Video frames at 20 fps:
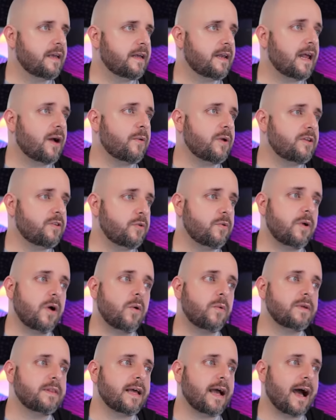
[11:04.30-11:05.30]
Now we do go
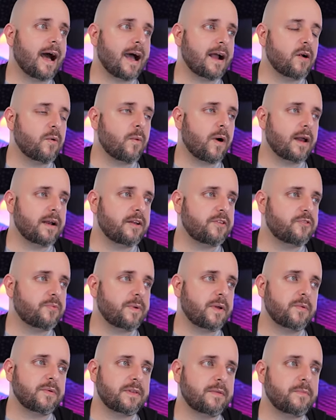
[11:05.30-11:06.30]
with a higher wattage.
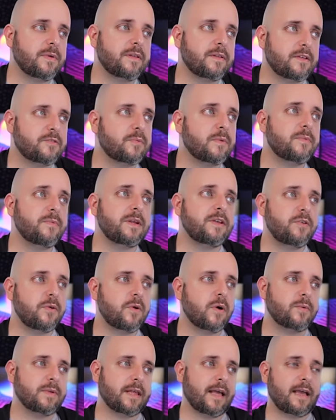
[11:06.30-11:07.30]
We go with the, we, this one. We do
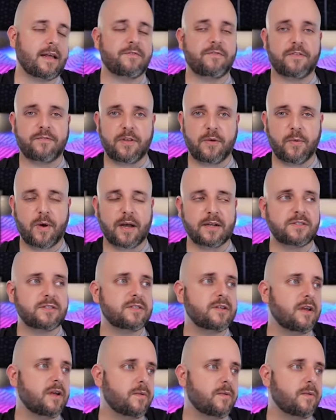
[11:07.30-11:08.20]
go with the 850 watts.